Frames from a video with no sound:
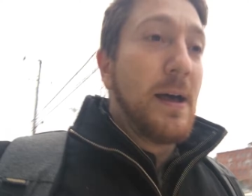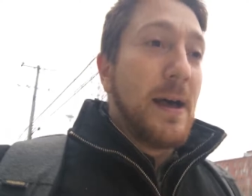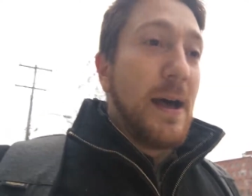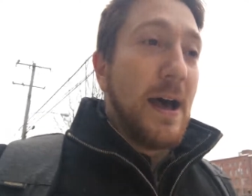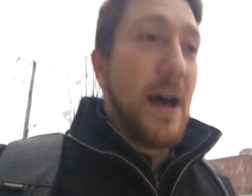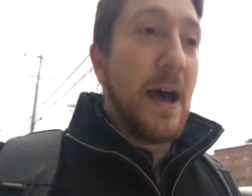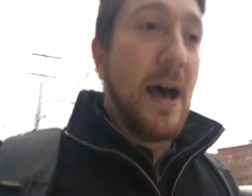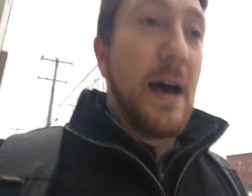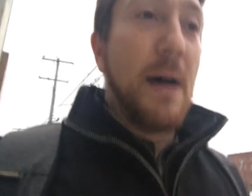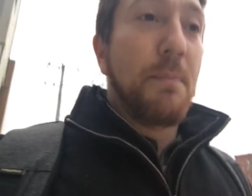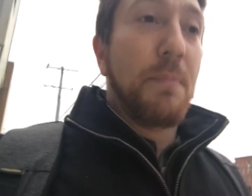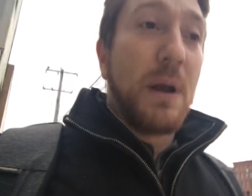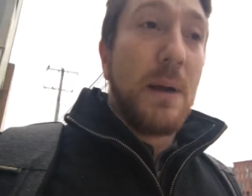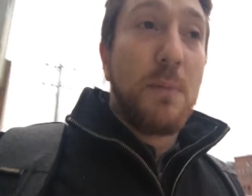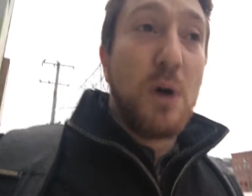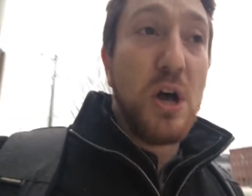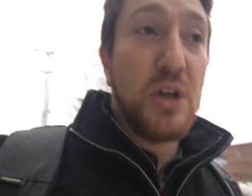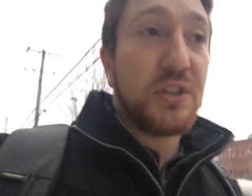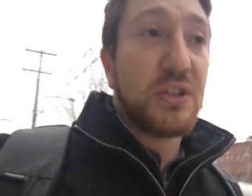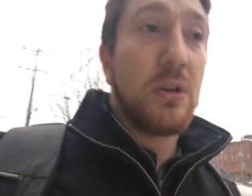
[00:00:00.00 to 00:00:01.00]
uh, but
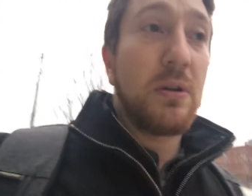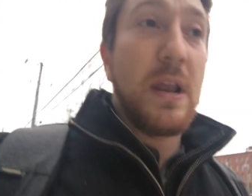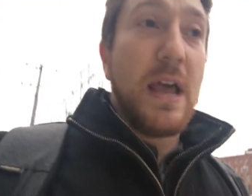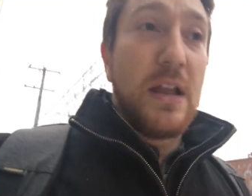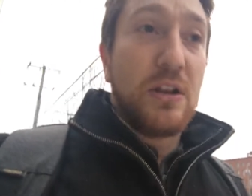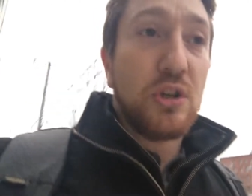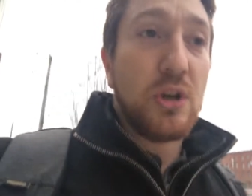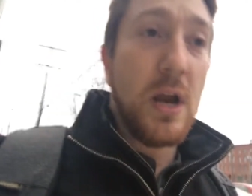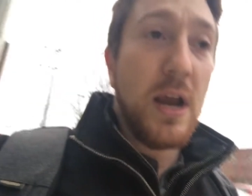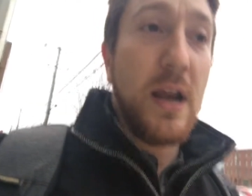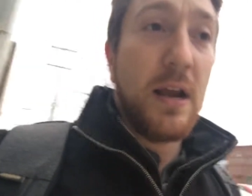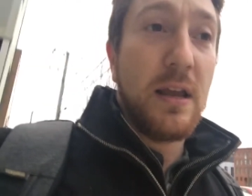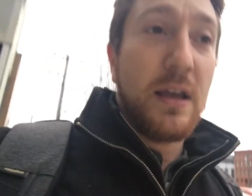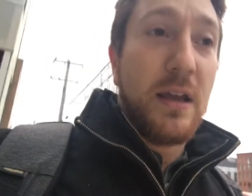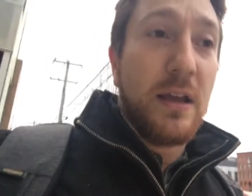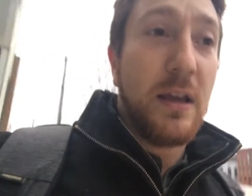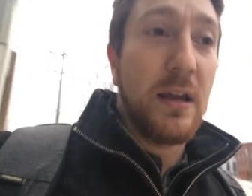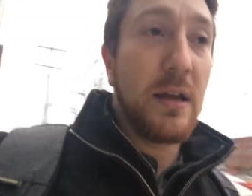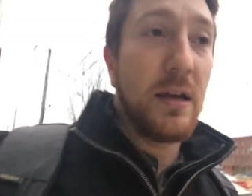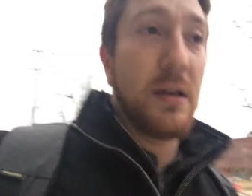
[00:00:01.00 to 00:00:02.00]
I'm also not trying
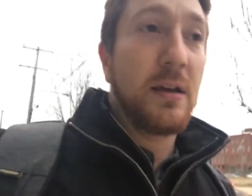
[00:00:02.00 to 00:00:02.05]
to